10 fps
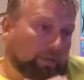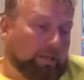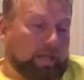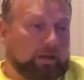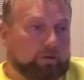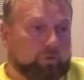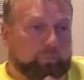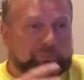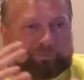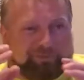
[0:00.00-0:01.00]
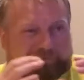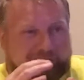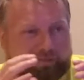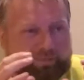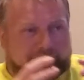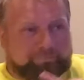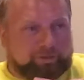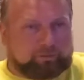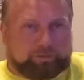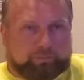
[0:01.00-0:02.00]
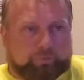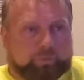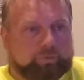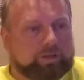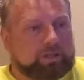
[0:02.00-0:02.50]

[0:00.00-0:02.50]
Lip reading: end homes, but this kind of the middle of the road.